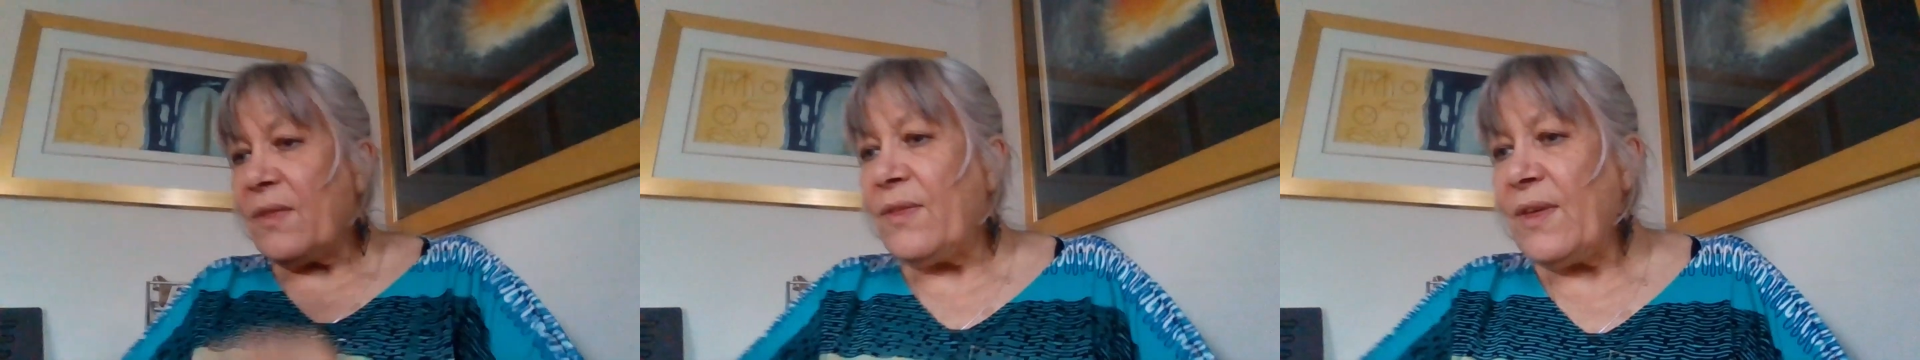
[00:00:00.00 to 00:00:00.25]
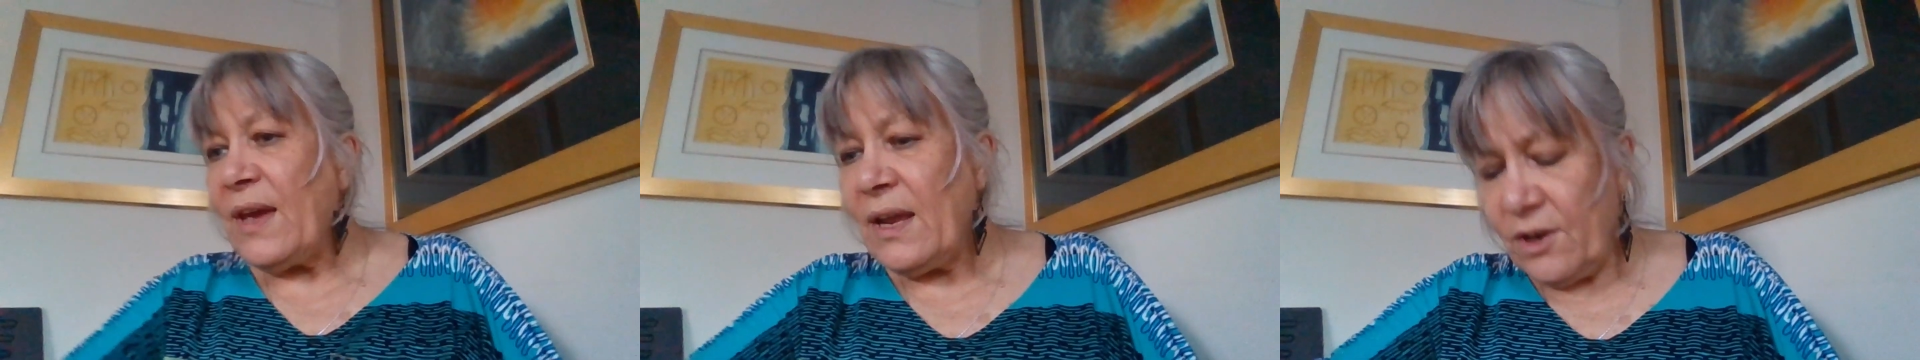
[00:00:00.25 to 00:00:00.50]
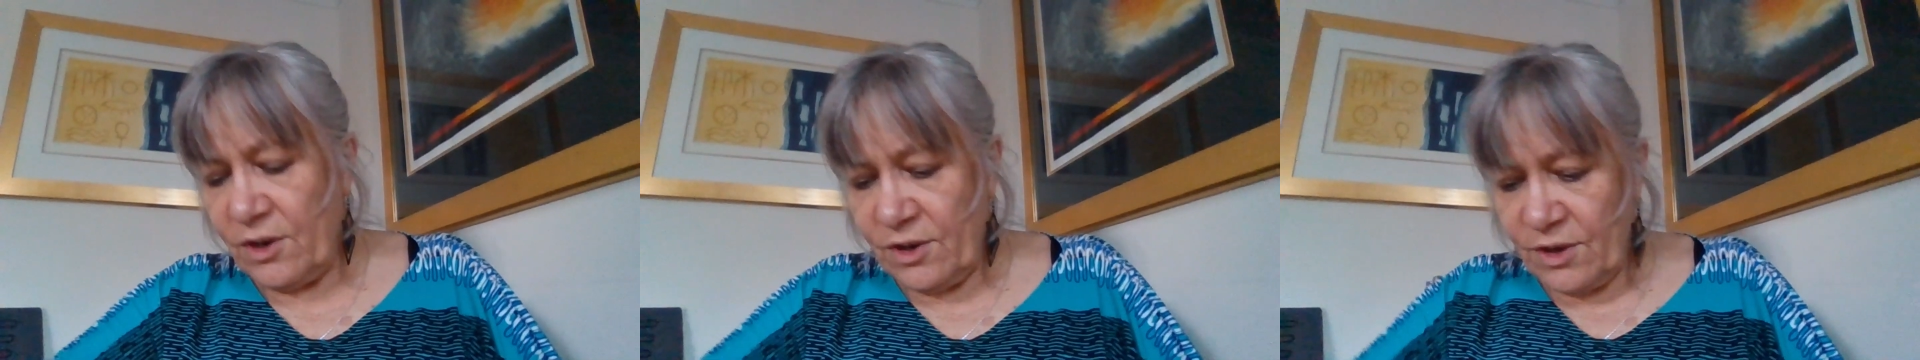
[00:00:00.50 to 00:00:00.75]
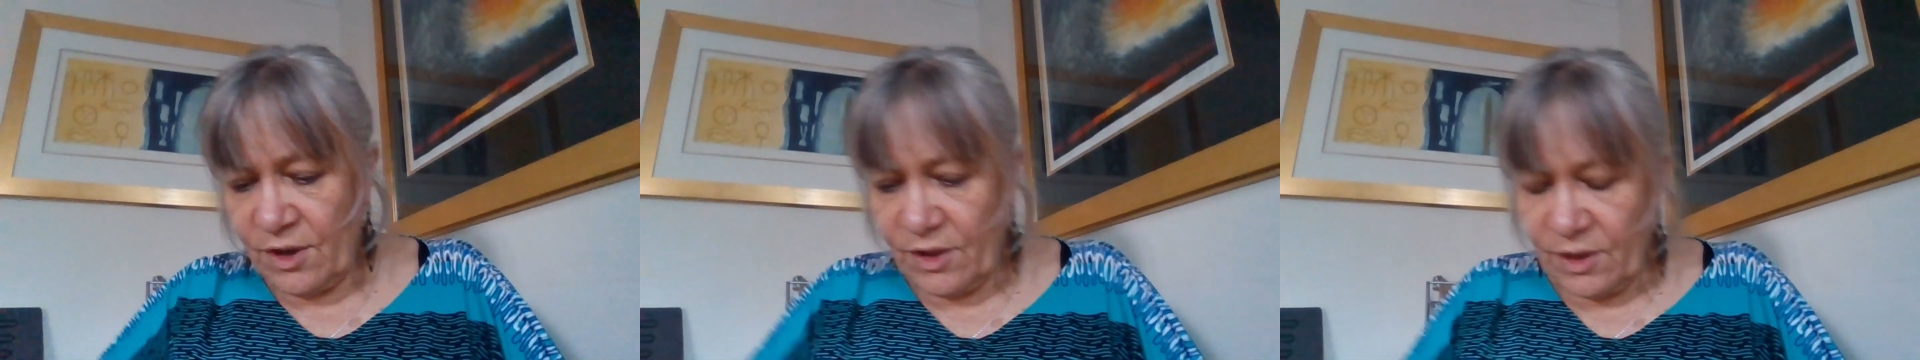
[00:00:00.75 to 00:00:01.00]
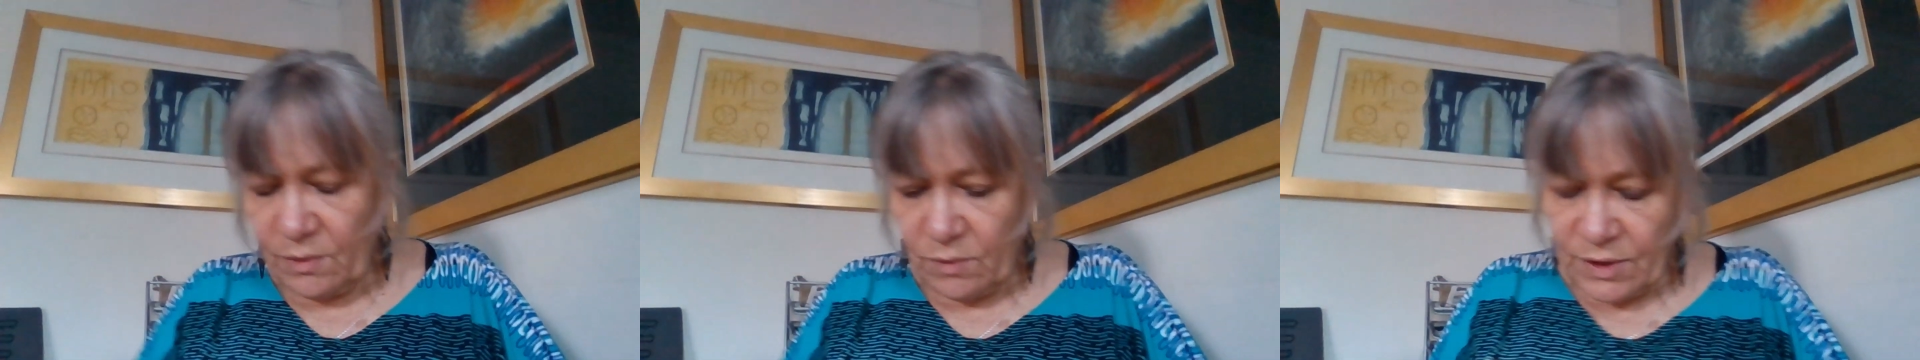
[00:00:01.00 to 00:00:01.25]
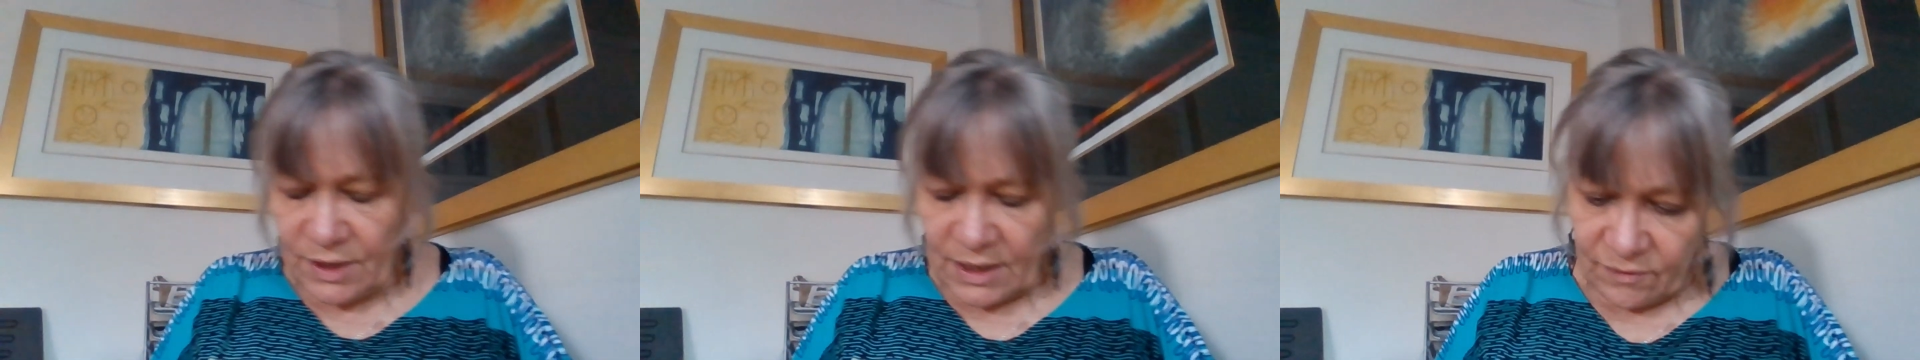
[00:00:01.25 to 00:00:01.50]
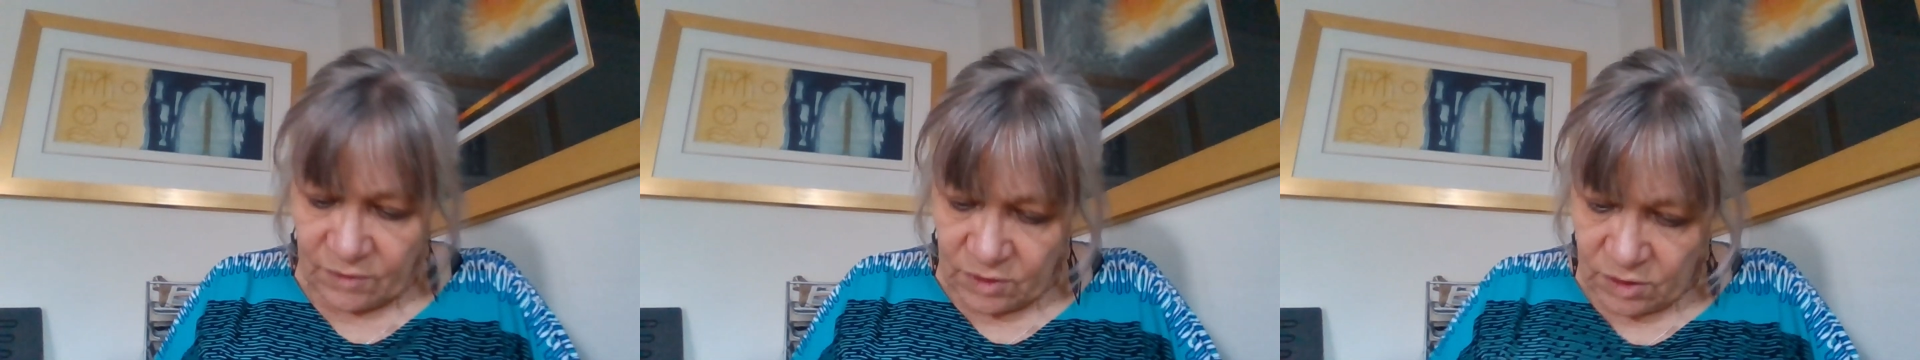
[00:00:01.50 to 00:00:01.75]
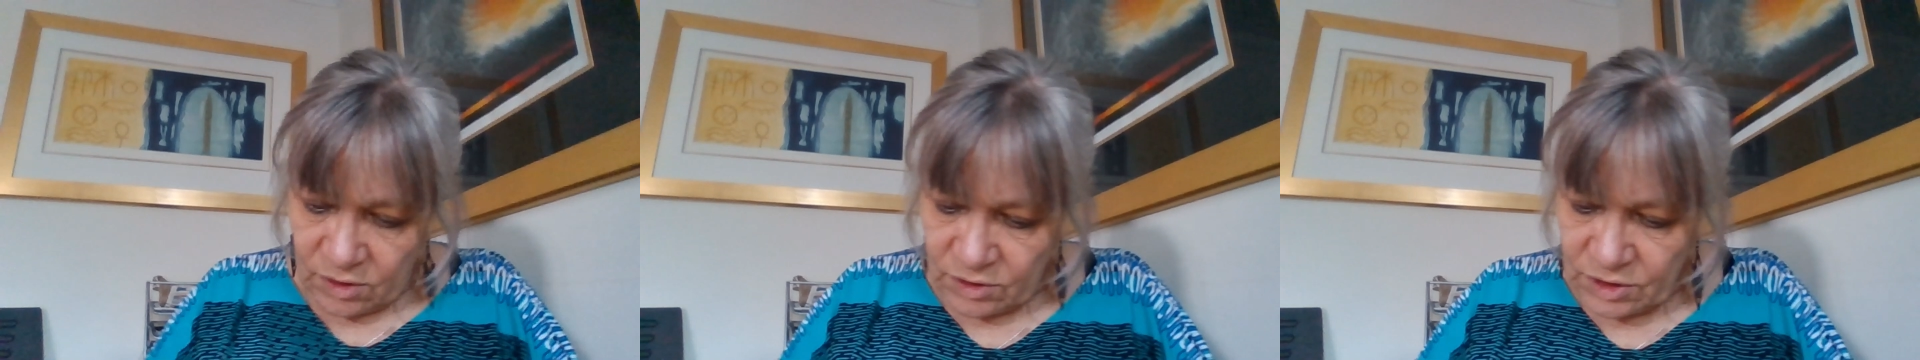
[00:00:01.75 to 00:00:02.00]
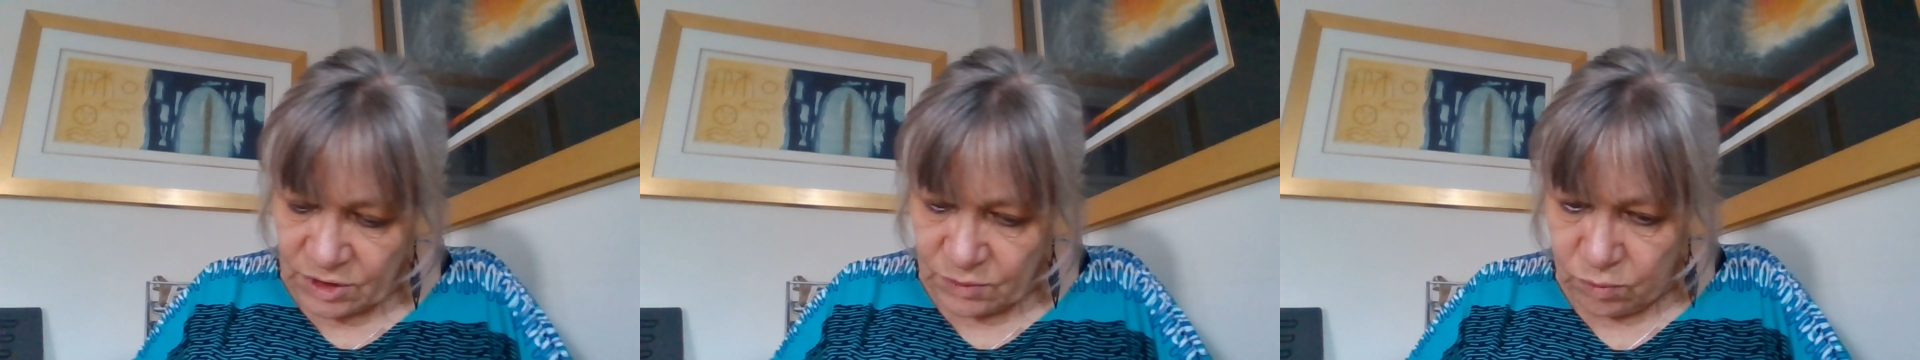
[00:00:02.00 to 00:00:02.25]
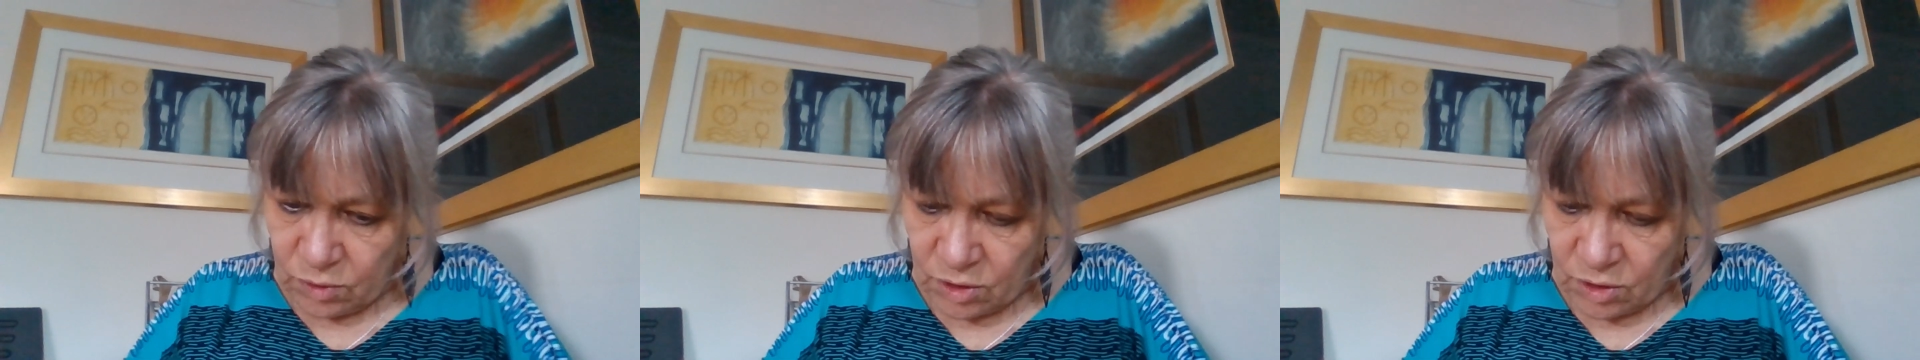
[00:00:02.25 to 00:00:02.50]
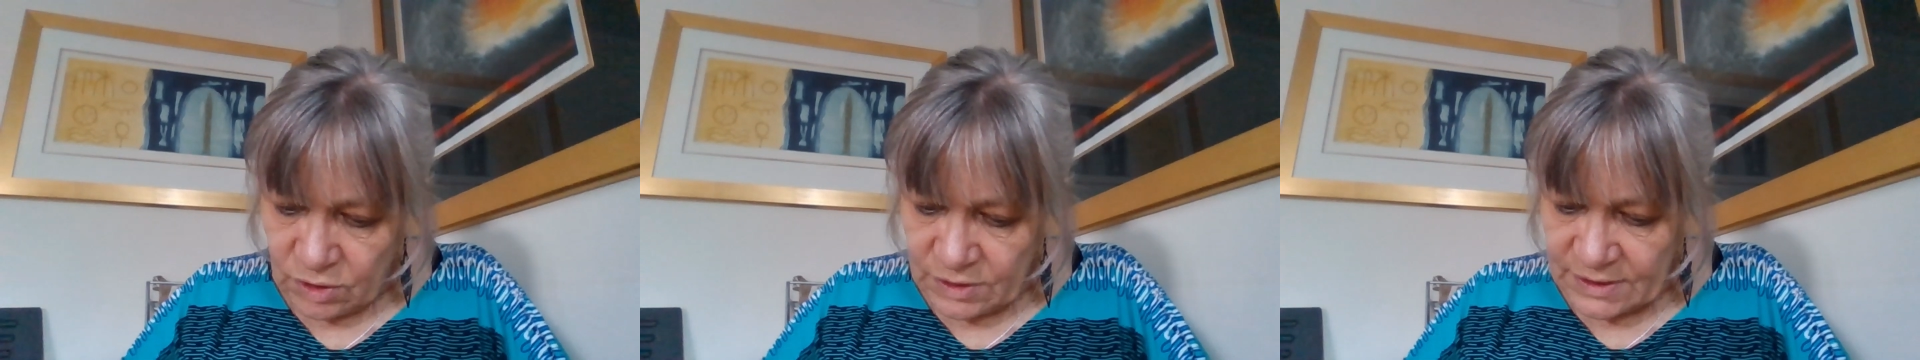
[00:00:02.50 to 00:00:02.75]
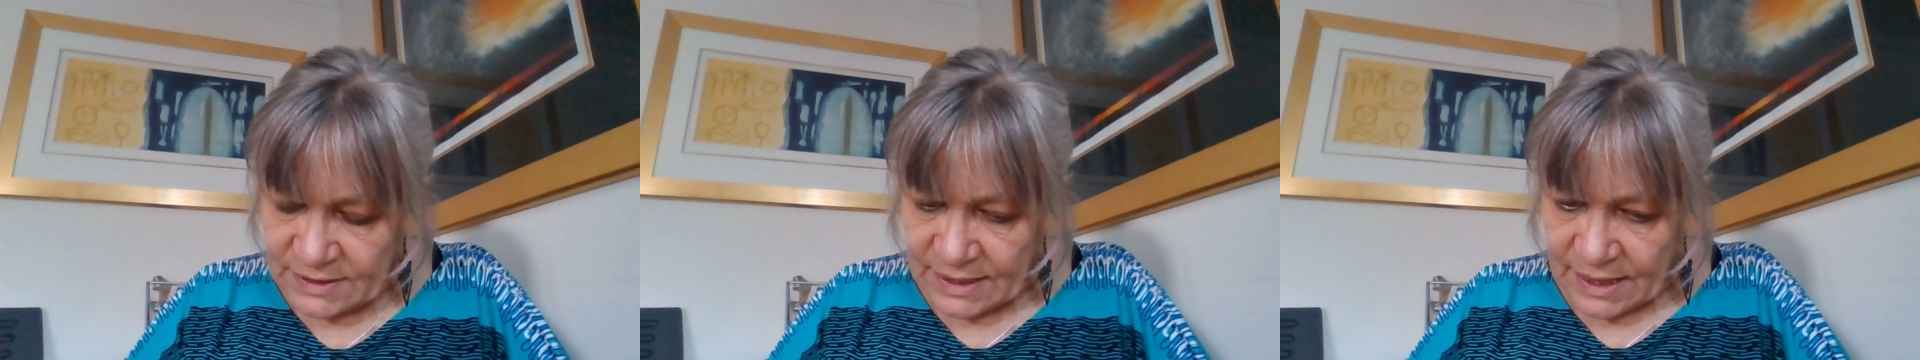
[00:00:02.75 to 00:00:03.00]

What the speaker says: Then another one that I've got was